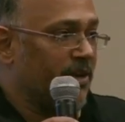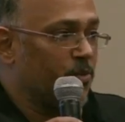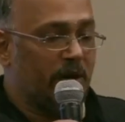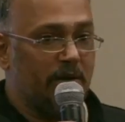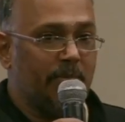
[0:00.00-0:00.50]

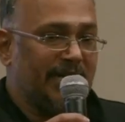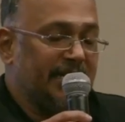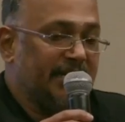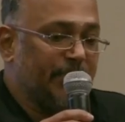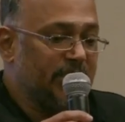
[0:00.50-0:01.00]
you are. But
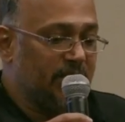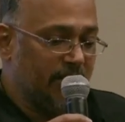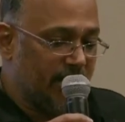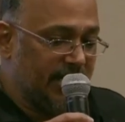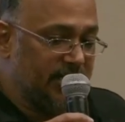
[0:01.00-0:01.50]
it depends on the
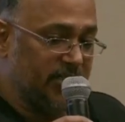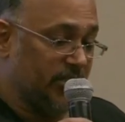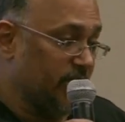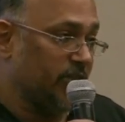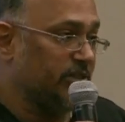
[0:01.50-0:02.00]
organization,
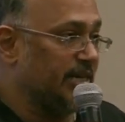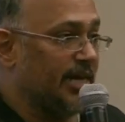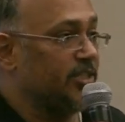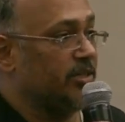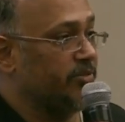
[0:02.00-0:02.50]
also the
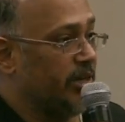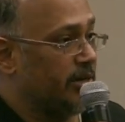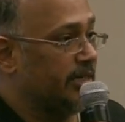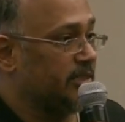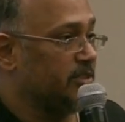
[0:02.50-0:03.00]
culture of the
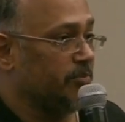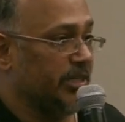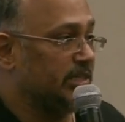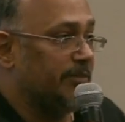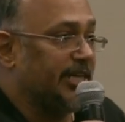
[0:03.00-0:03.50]
organization.
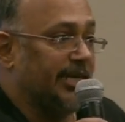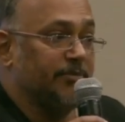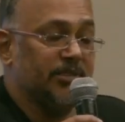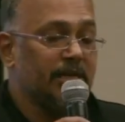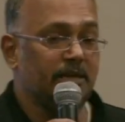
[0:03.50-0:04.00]
Because
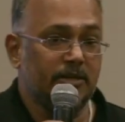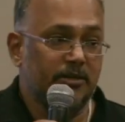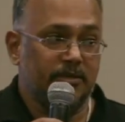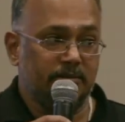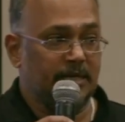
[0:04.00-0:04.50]
sometimes
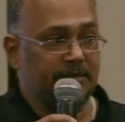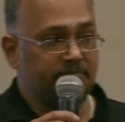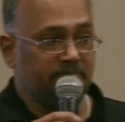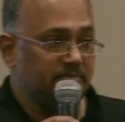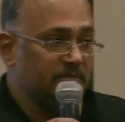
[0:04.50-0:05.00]

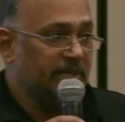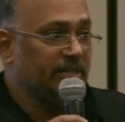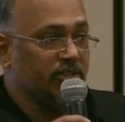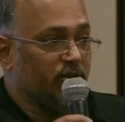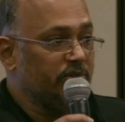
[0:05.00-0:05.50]

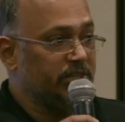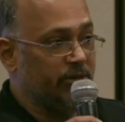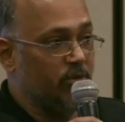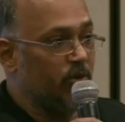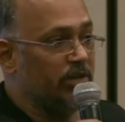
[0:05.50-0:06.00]
executives, they
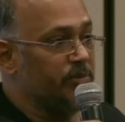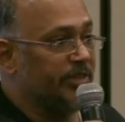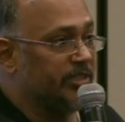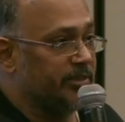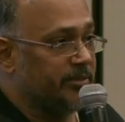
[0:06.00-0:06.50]
don't want to be
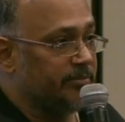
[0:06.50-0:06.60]
measured.